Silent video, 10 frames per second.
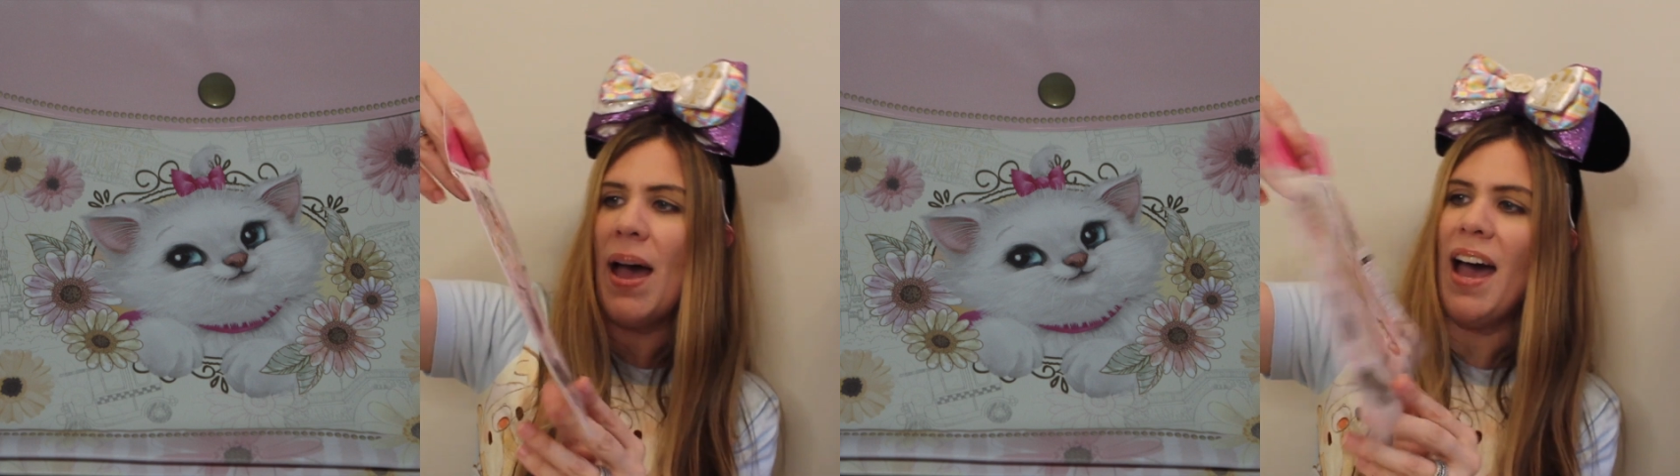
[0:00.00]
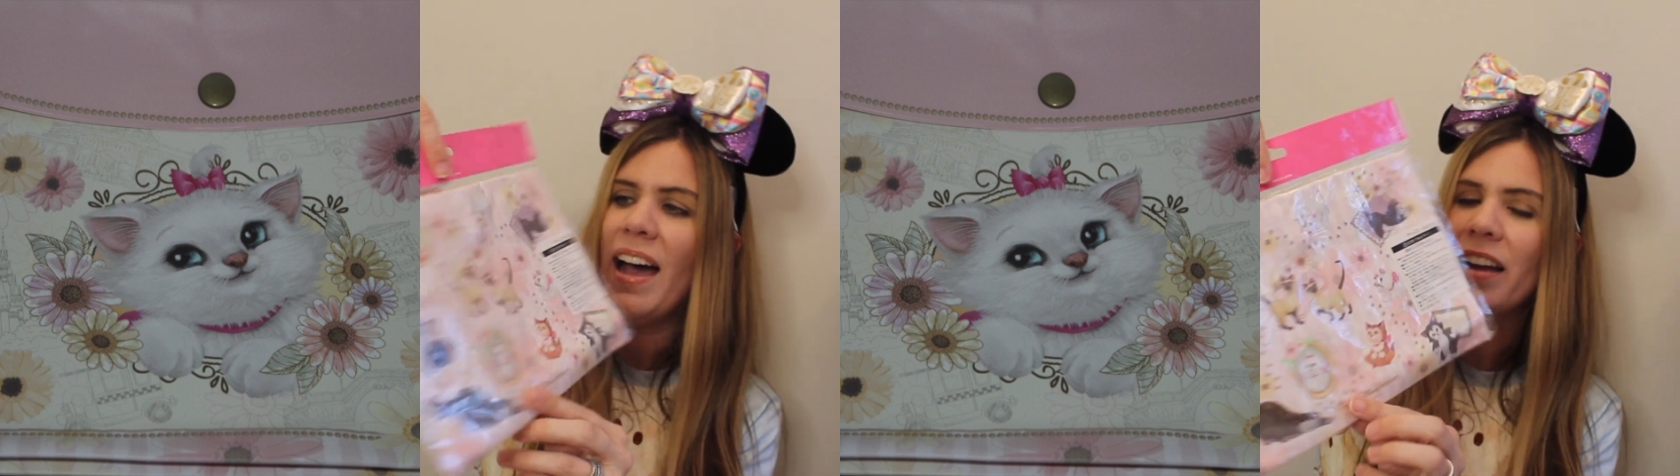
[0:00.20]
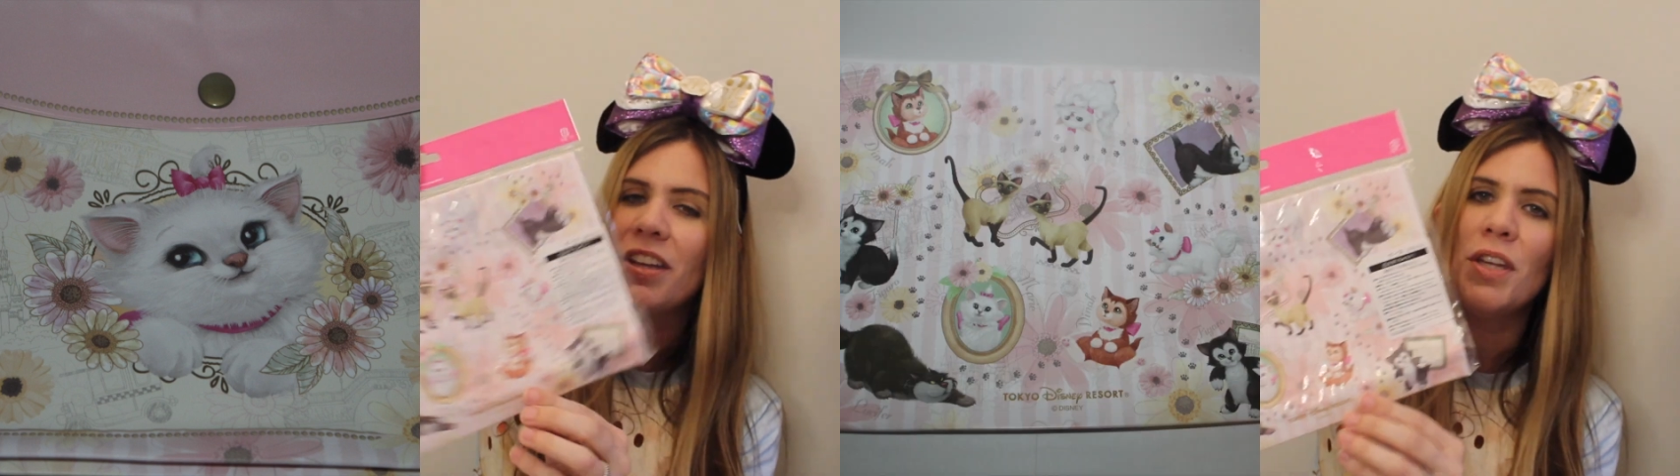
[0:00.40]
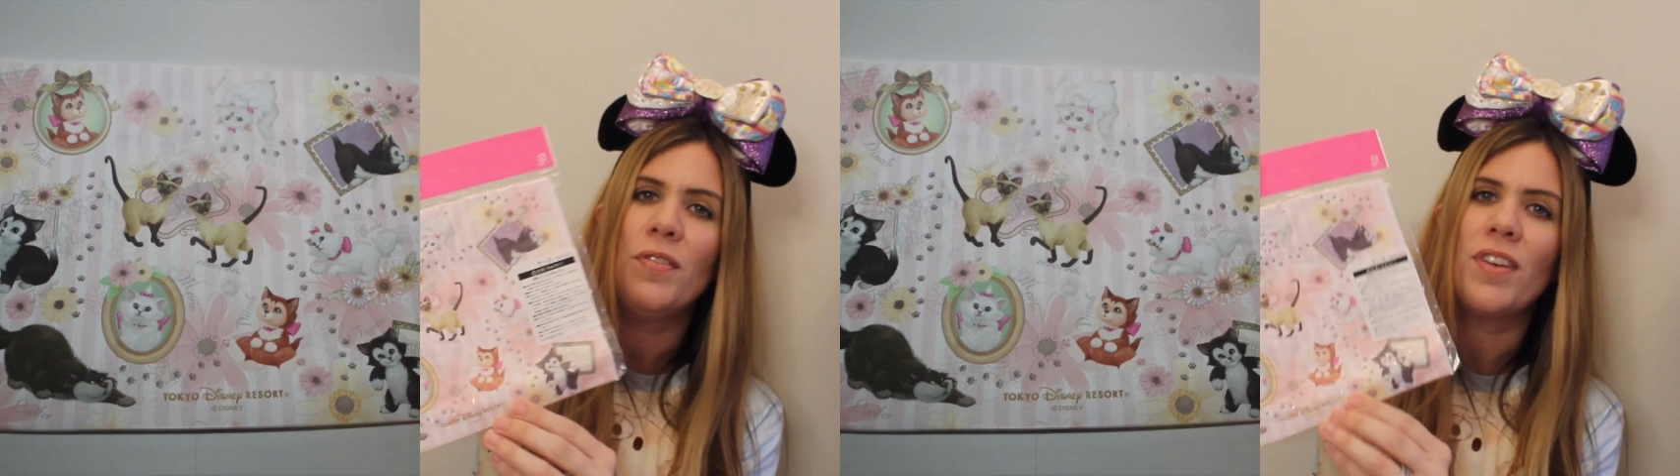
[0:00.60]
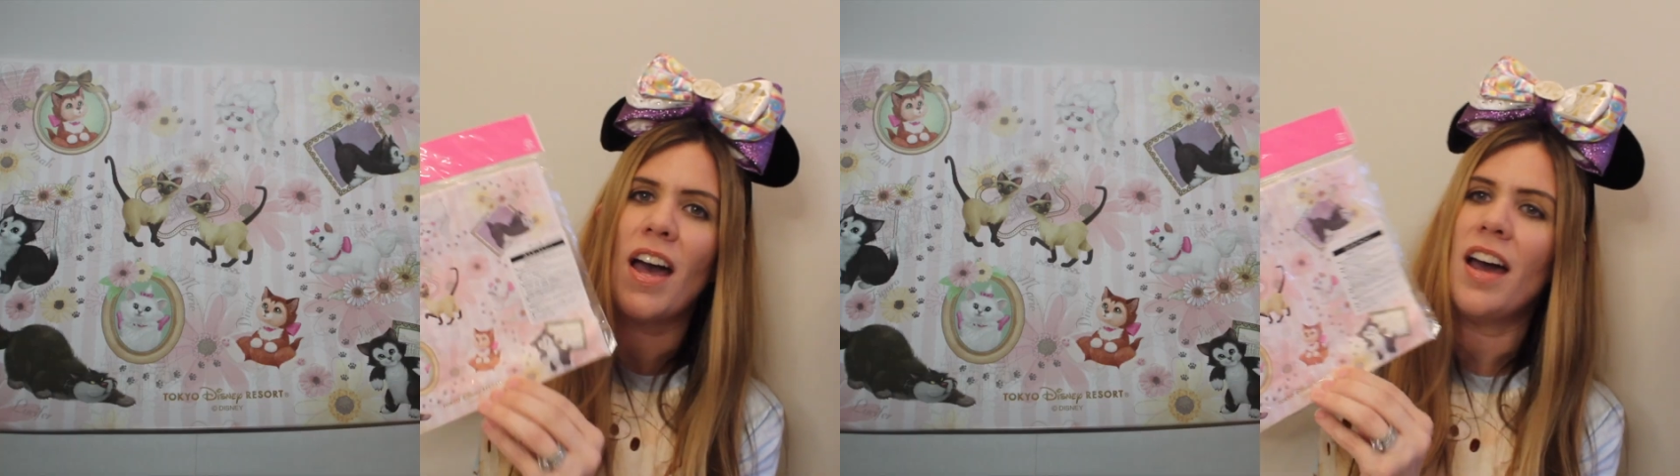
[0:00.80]
back,
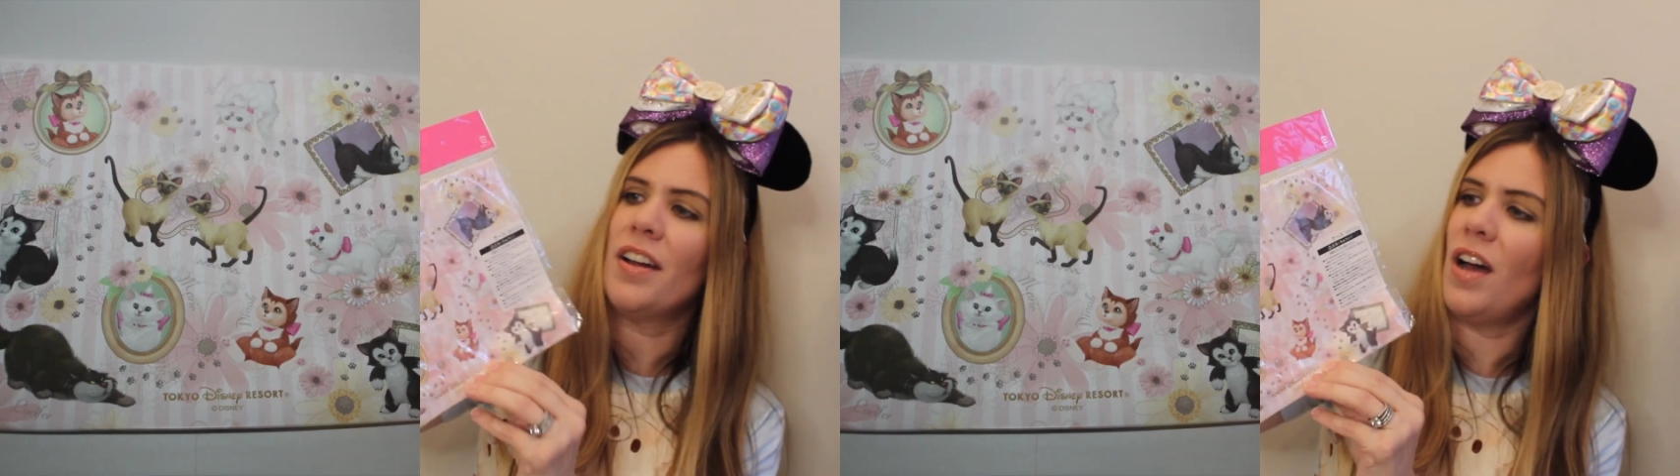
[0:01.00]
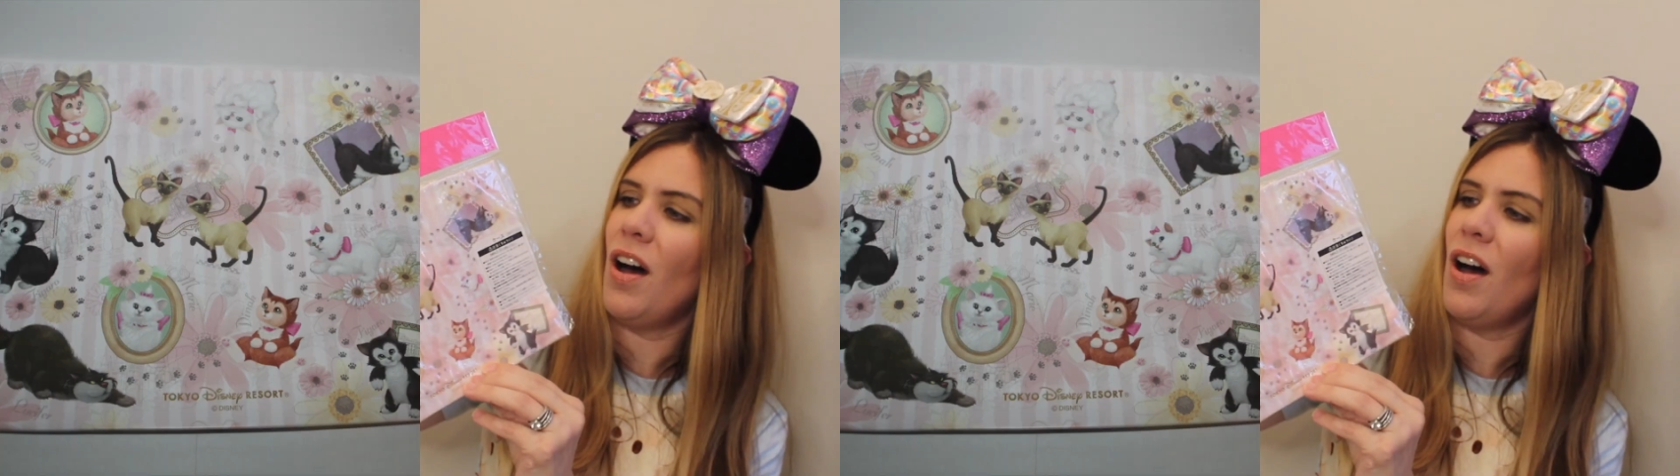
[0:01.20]
you've got